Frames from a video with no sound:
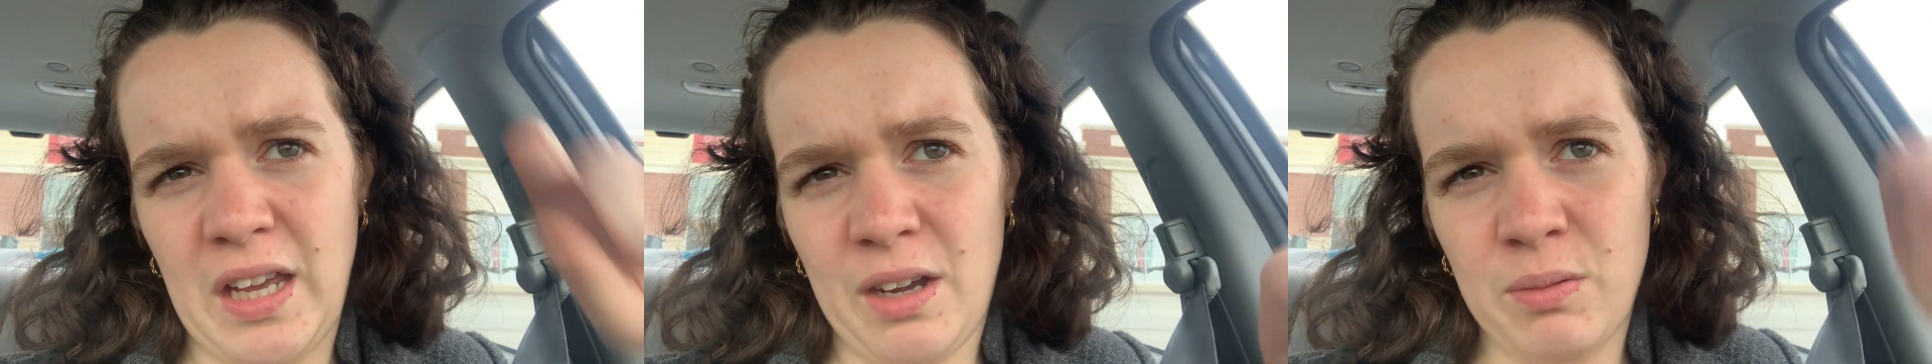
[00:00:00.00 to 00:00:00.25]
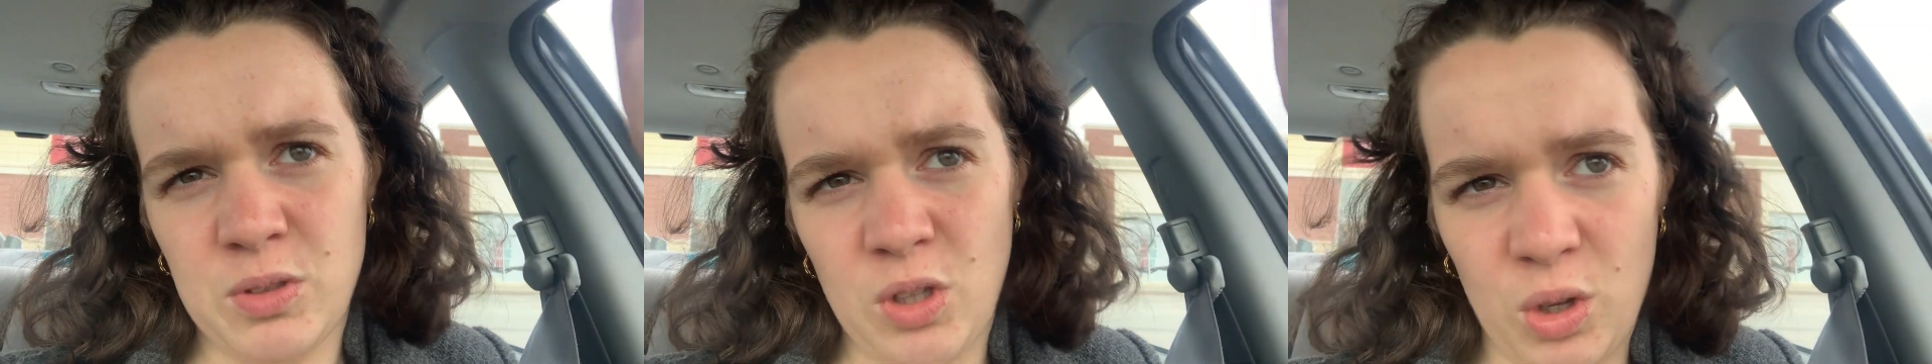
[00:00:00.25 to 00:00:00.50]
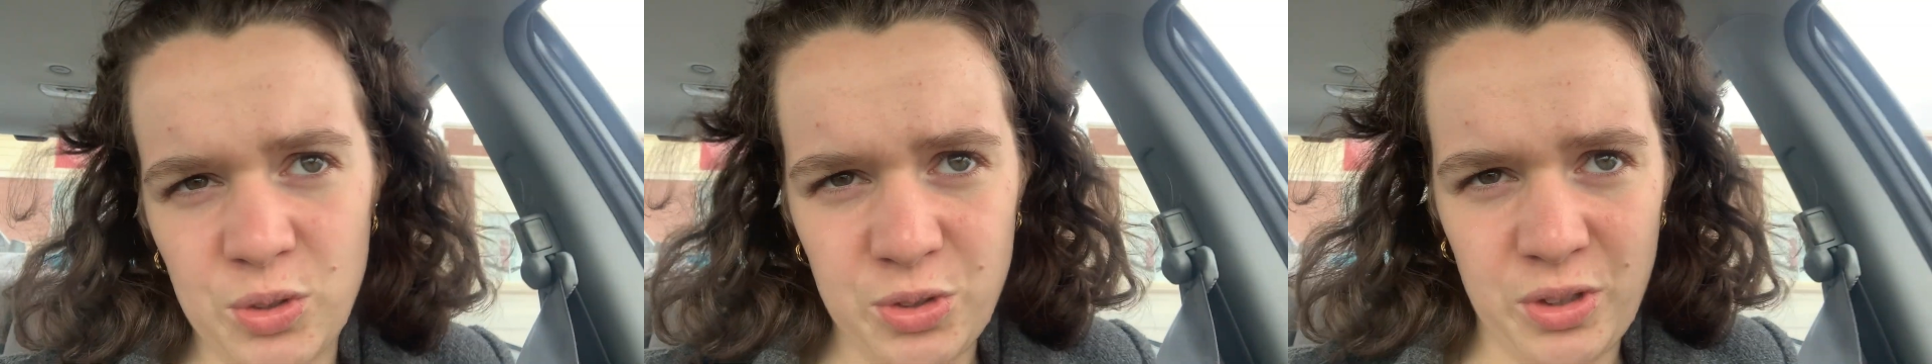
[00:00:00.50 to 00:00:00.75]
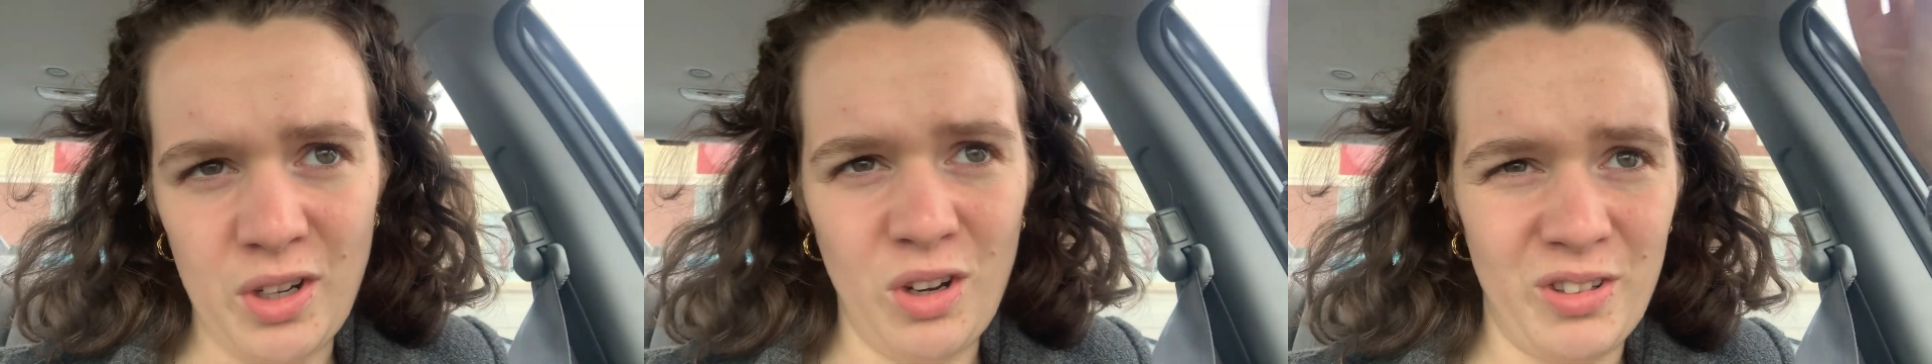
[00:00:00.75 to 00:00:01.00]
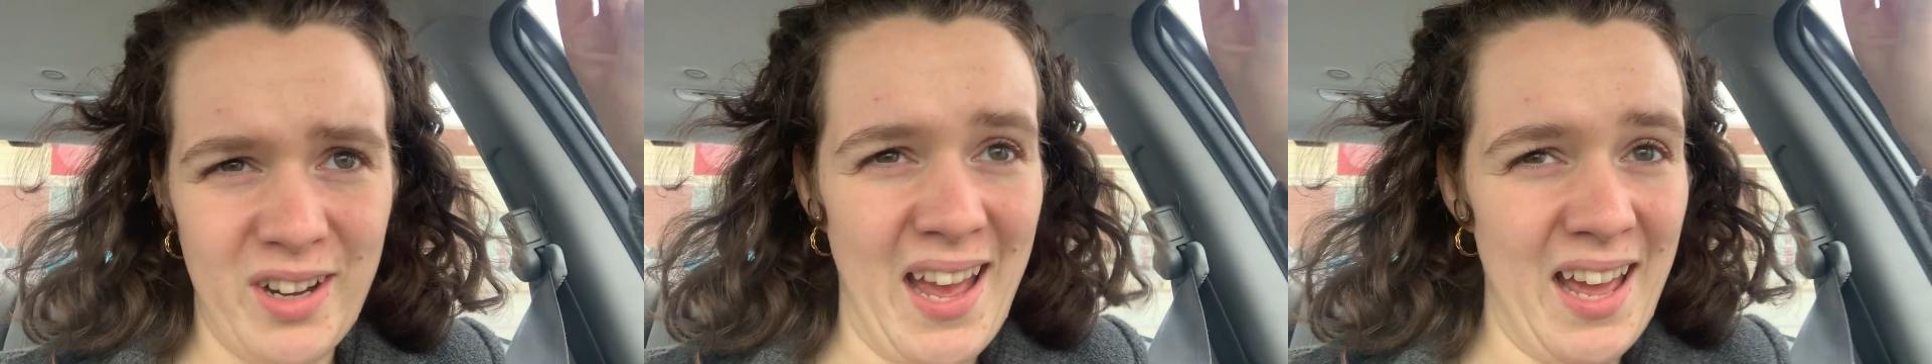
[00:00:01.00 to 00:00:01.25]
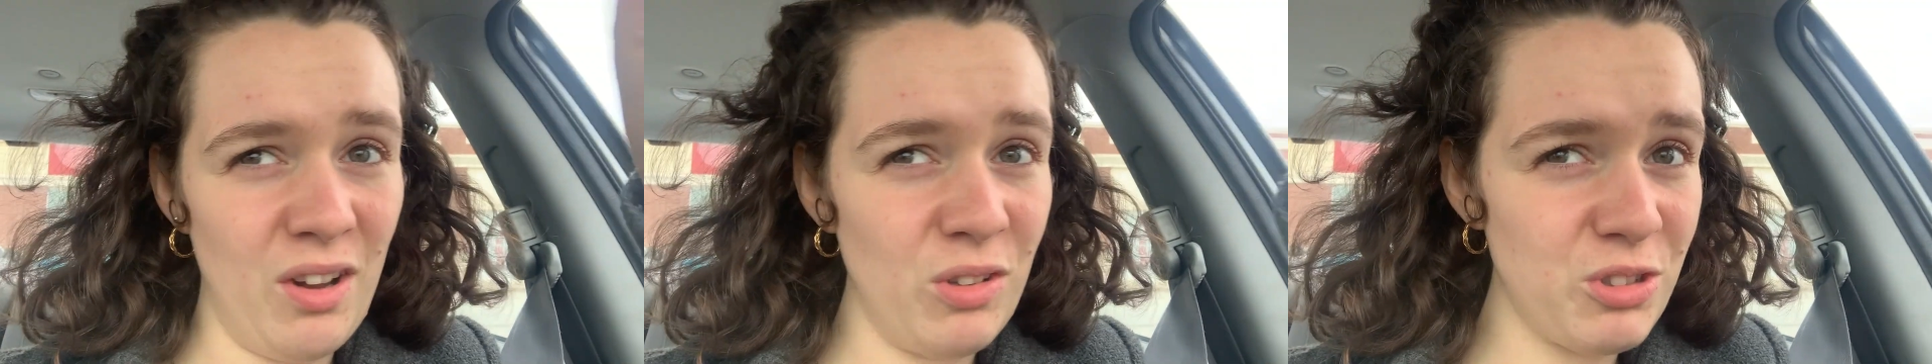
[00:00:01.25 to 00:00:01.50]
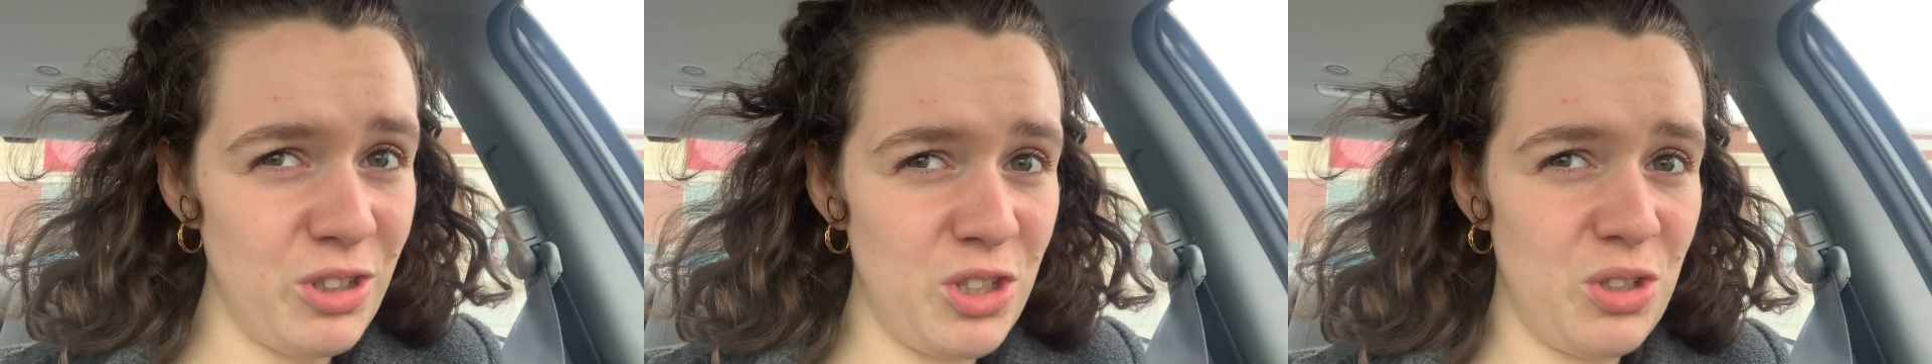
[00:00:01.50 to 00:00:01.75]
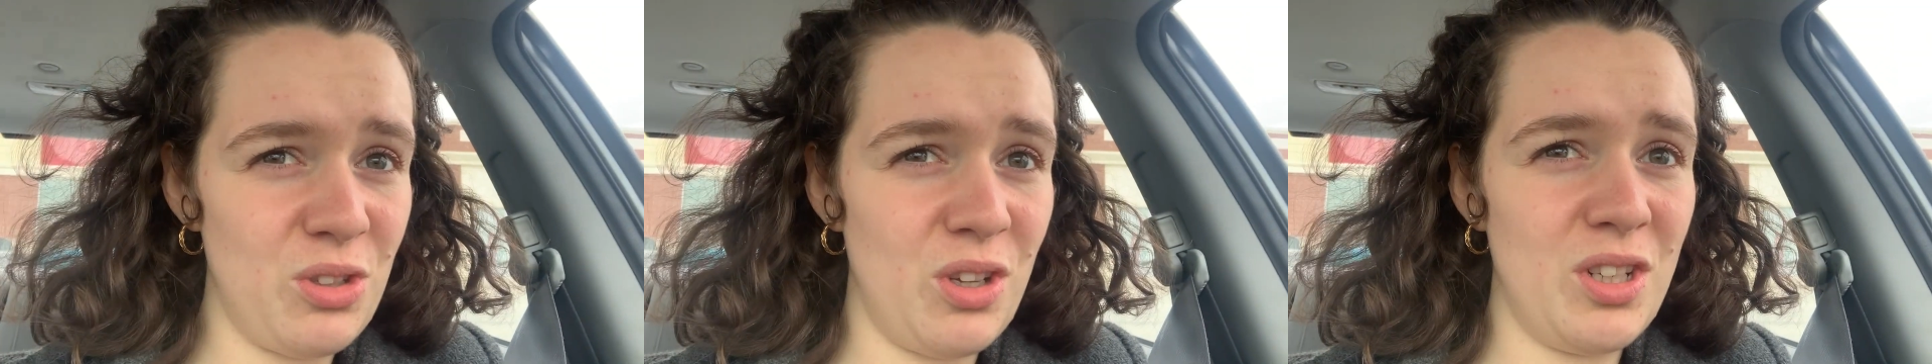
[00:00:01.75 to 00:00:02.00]
I was altering already had
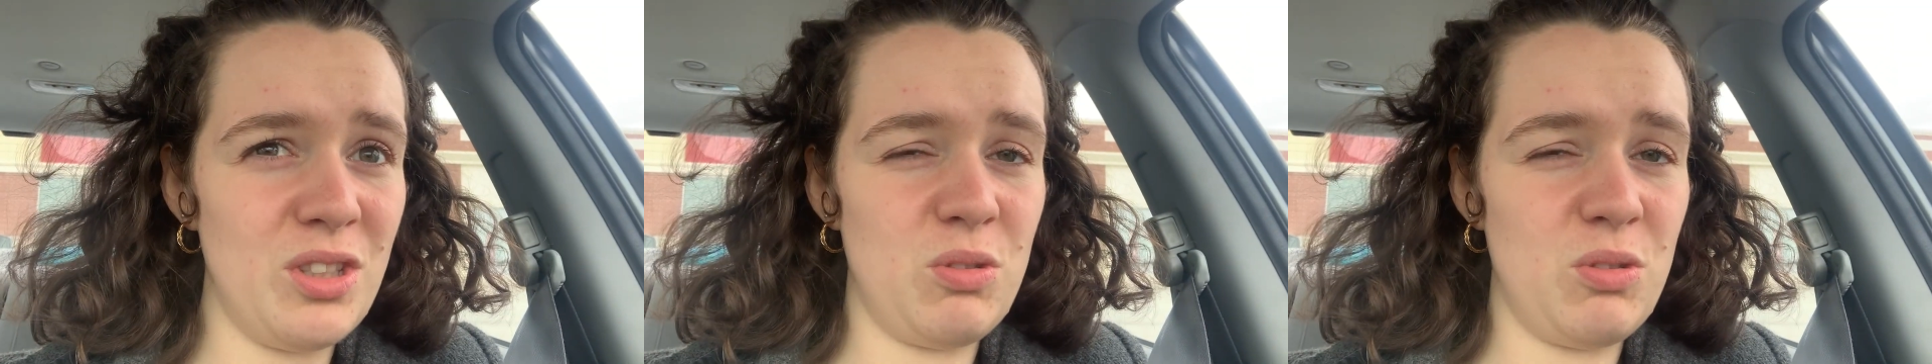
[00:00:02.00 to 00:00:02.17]
alterations on it,